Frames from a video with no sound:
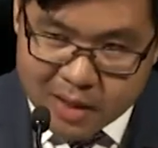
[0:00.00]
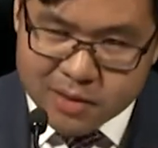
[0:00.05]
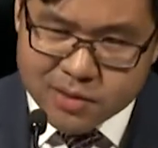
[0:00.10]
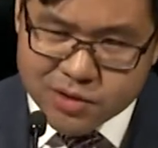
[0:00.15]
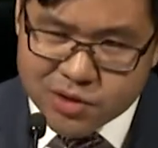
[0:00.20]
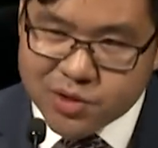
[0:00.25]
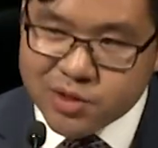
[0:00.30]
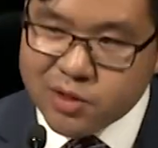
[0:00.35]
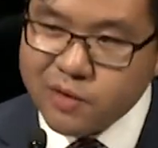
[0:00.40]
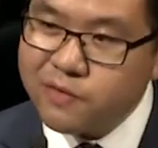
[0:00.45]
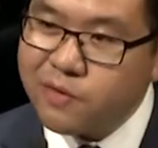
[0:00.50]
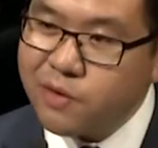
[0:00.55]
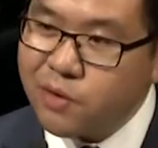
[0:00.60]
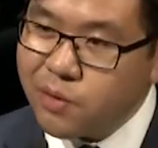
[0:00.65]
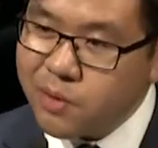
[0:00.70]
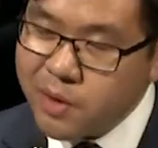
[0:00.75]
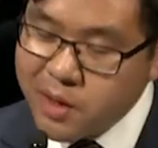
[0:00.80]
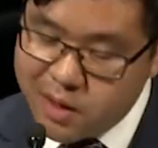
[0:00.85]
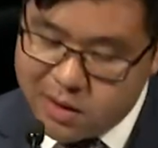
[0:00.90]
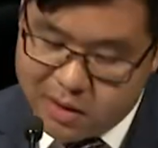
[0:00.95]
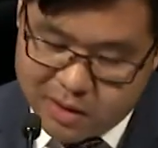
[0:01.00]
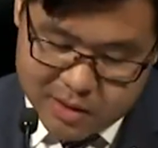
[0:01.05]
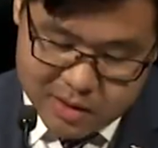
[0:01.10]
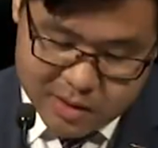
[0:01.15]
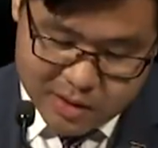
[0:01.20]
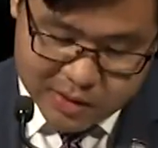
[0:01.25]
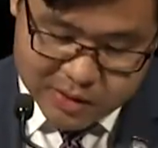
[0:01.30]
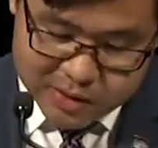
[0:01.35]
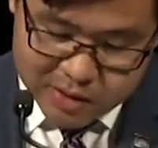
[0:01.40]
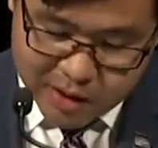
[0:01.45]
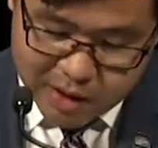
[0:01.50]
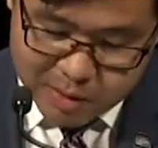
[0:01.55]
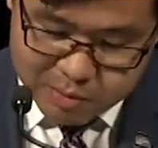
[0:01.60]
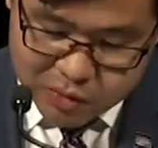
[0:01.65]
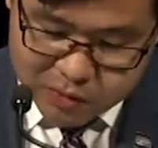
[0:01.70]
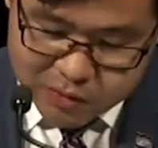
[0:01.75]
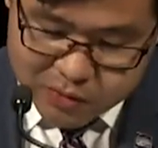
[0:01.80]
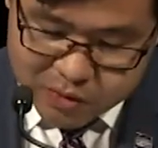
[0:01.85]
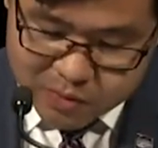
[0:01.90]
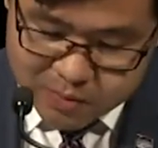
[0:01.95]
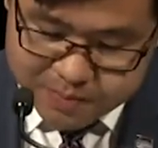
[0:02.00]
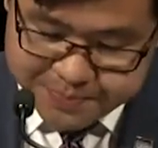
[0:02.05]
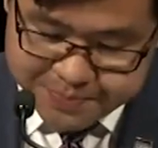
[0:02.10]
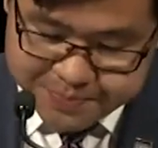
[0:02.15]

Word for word: Just a few examples.